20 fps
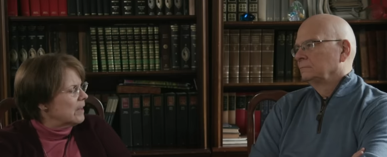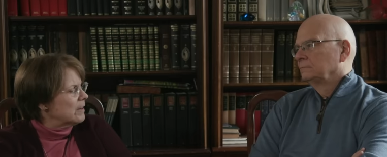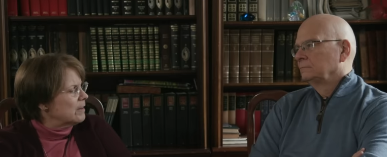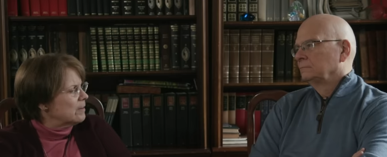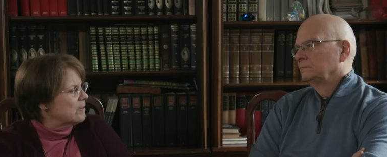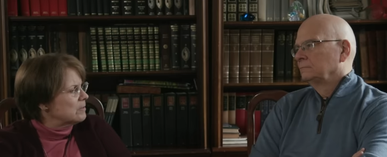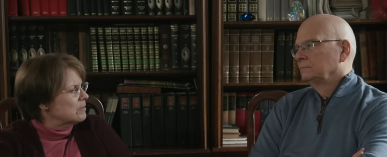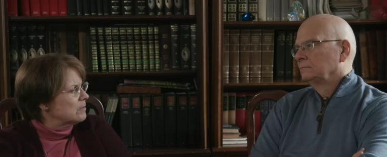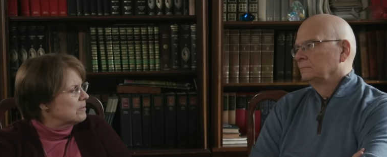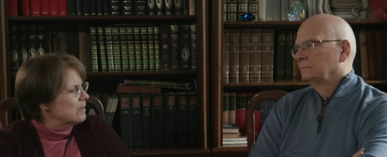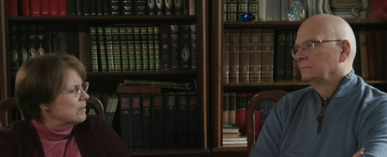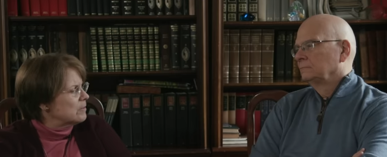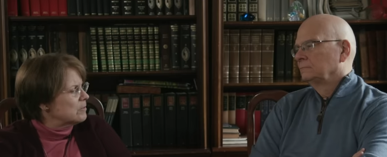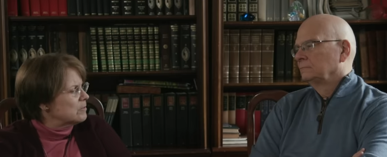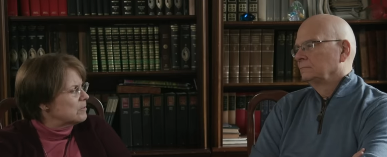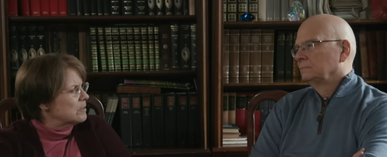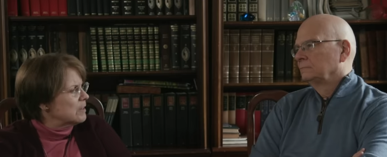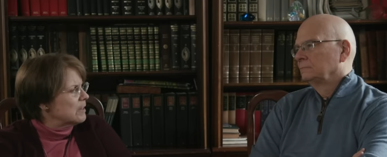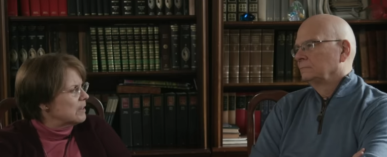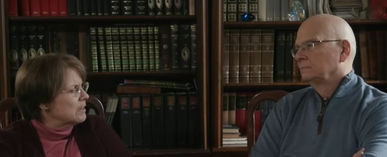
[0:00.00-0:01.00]
Speaker 1: I don't
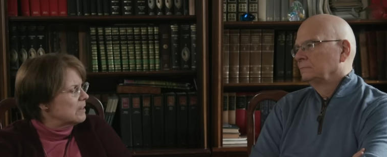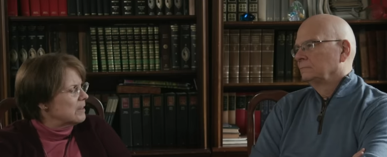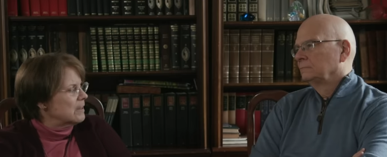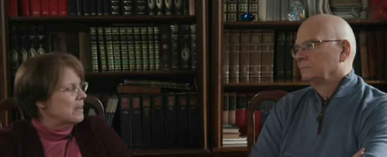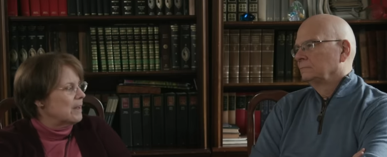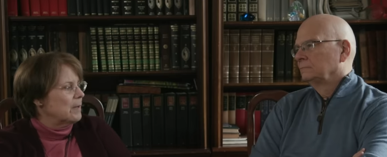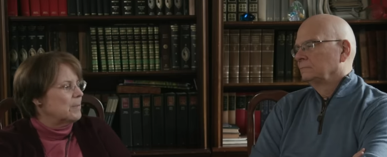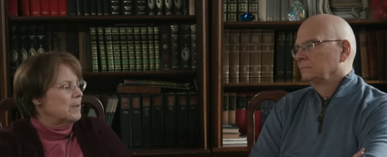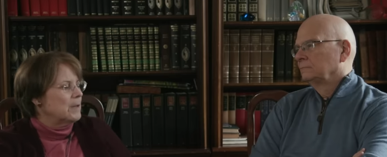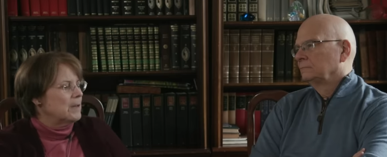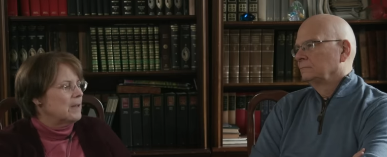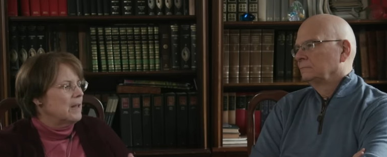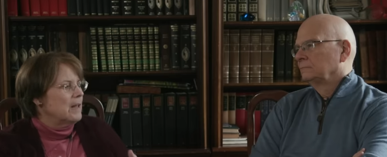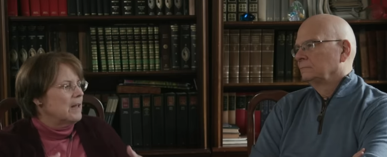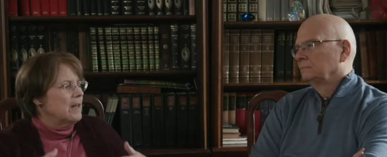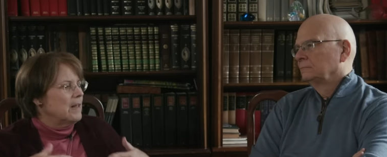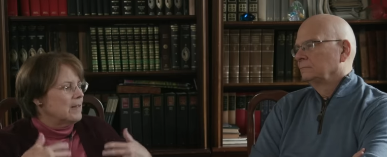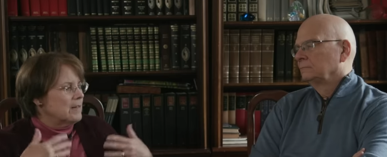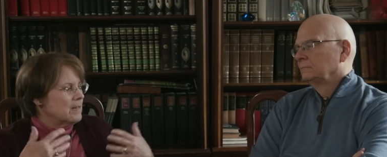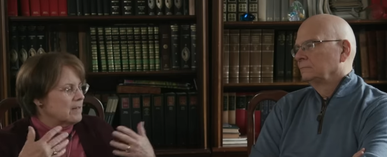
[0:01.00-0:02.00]
understand it. I mean,
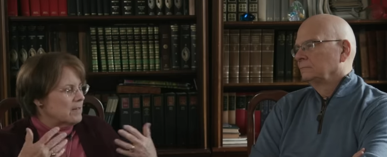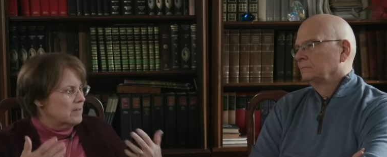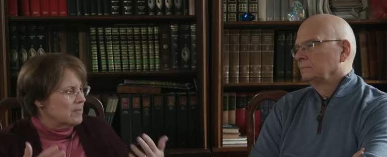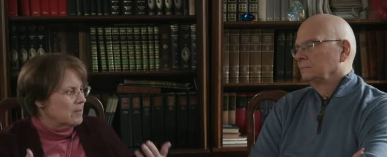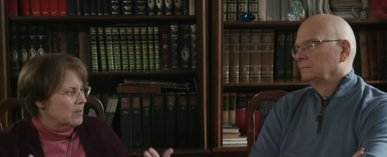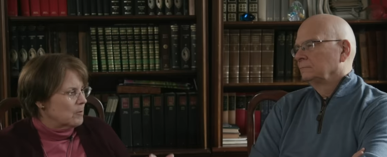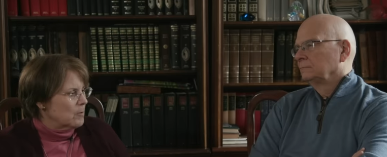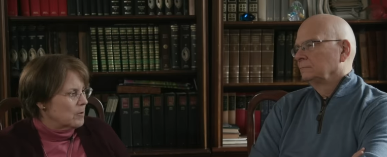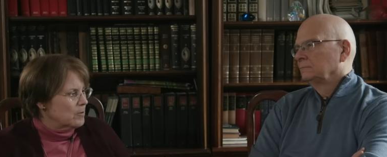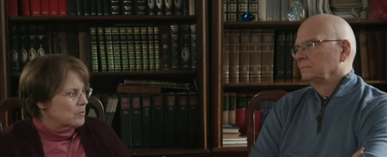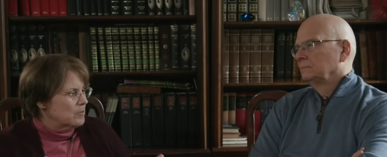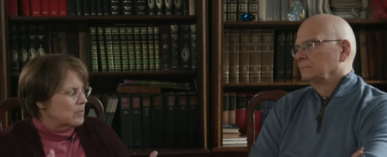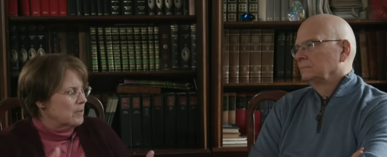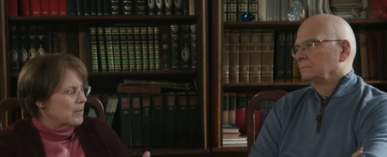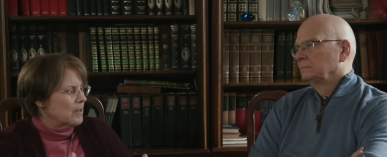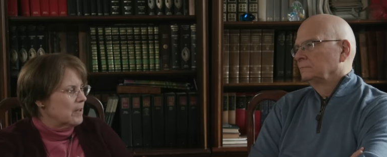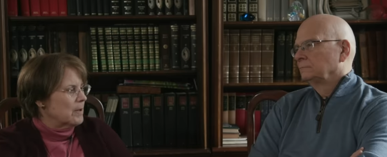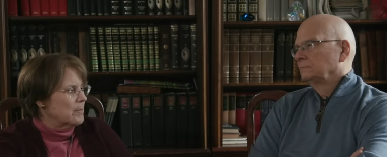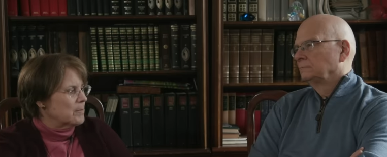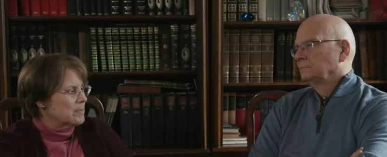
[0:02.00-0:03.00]
this is the
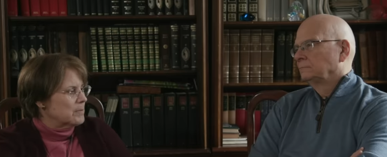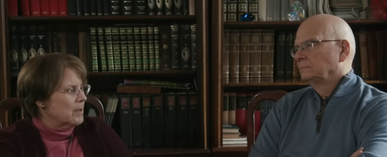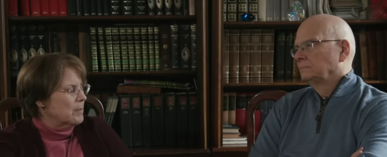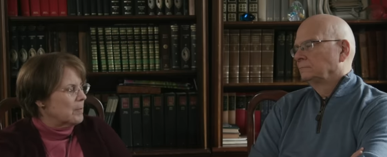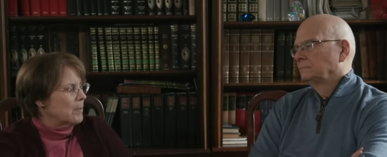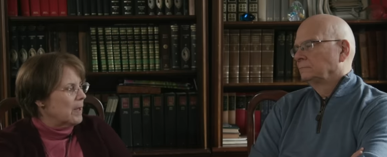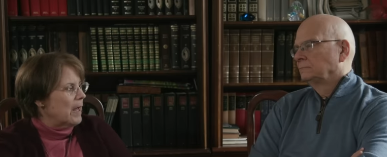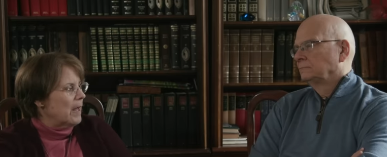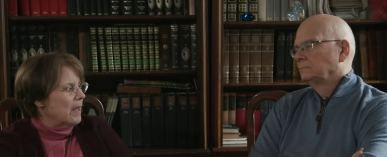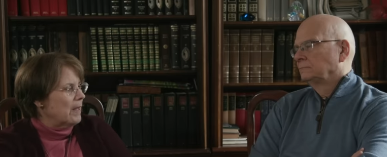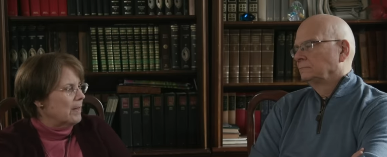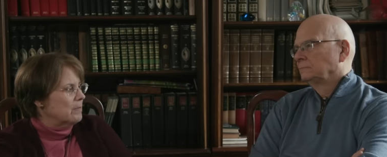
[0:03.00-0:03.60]
question that comes up.